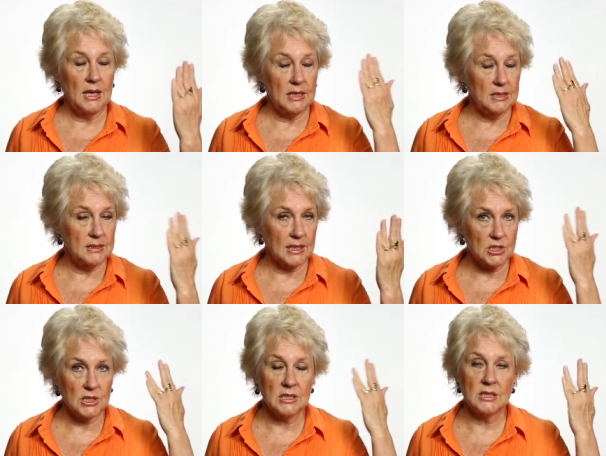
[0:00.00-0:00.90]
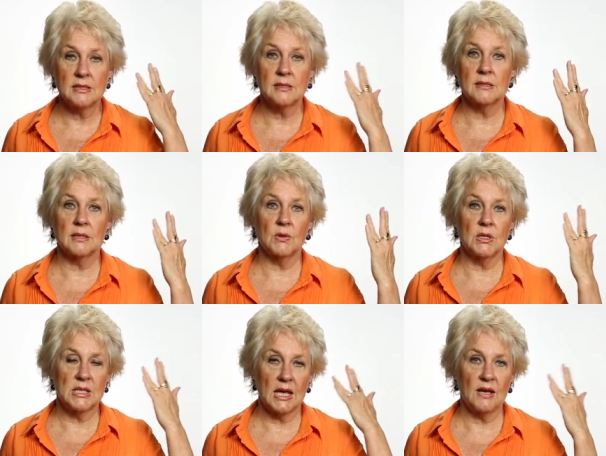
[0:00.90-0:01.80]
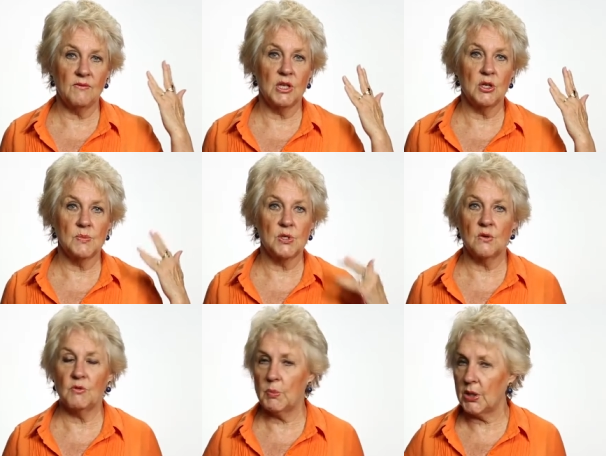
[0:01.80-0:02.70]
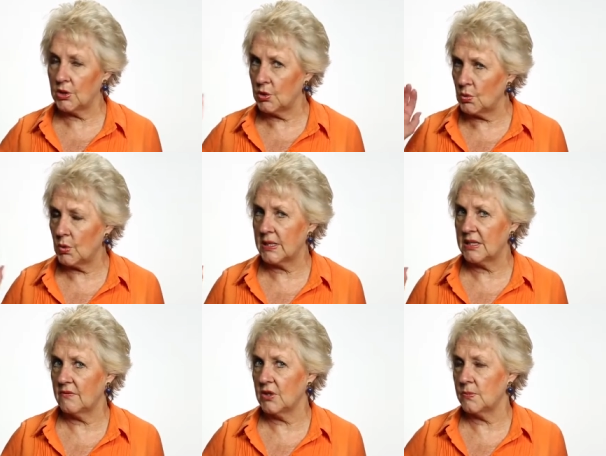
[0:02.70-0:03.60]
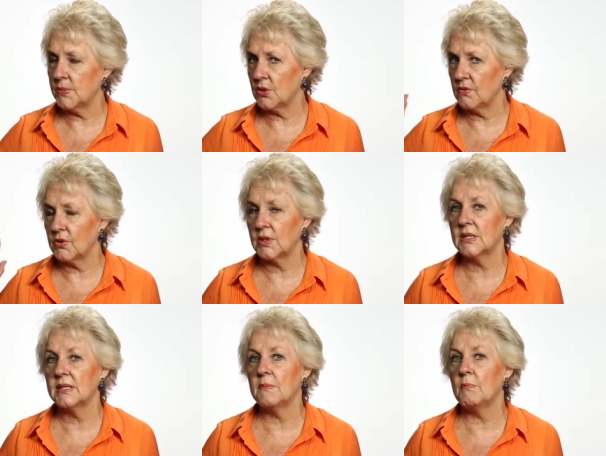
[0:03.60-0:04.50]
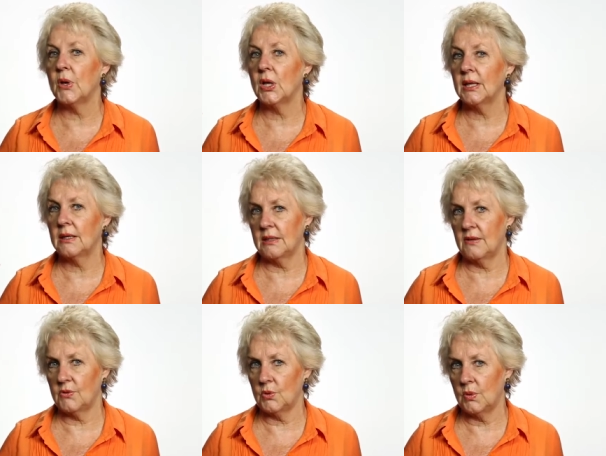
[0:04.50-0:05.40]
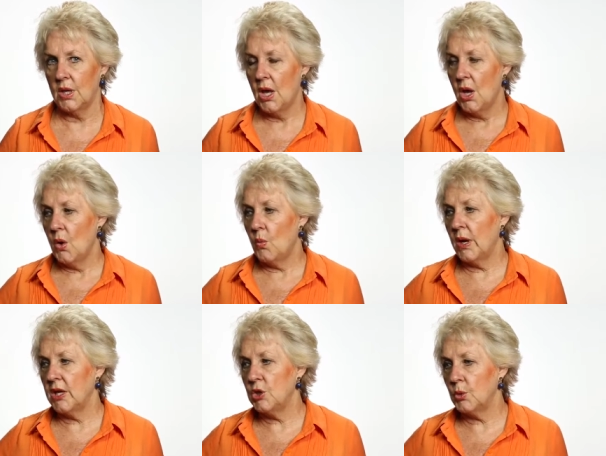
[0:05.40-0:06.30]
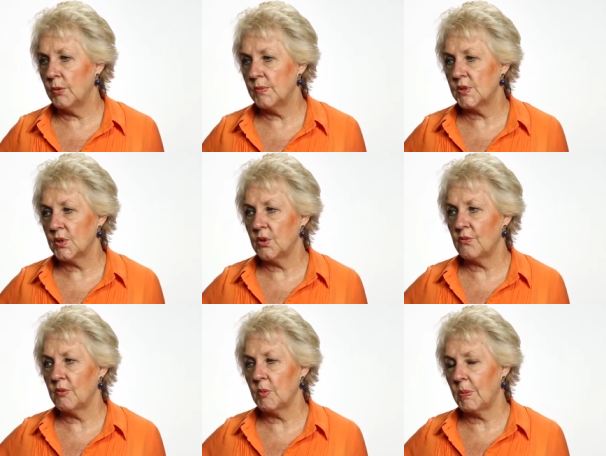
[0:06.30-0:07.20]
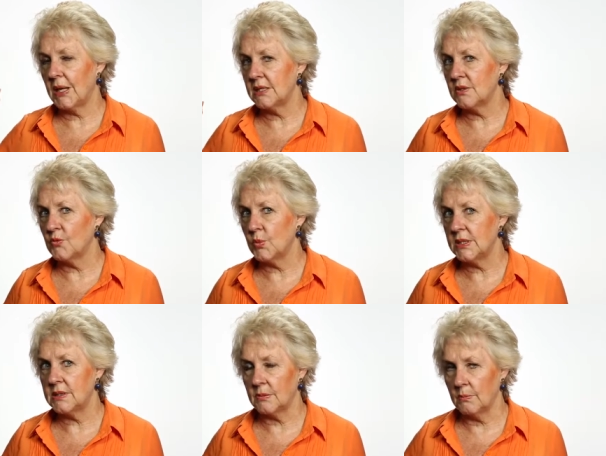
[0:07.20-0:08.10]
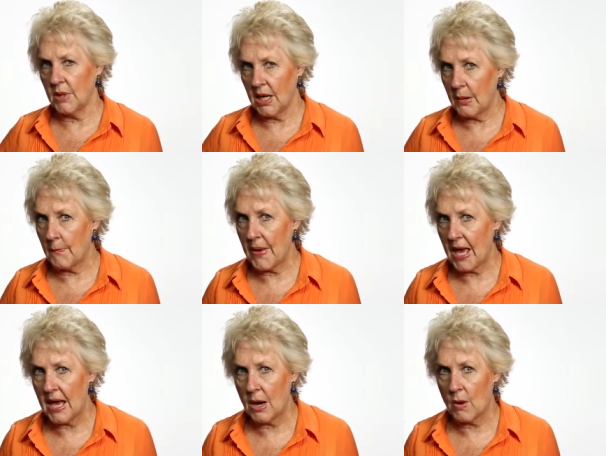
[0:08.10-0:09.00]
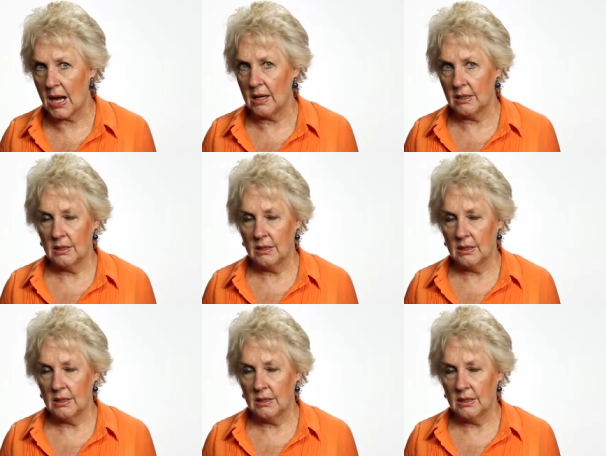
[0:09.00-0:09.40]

It is actually necessary to have the observer, but you always have the observer at the symbolic level where you observe from a place of wisdom and power.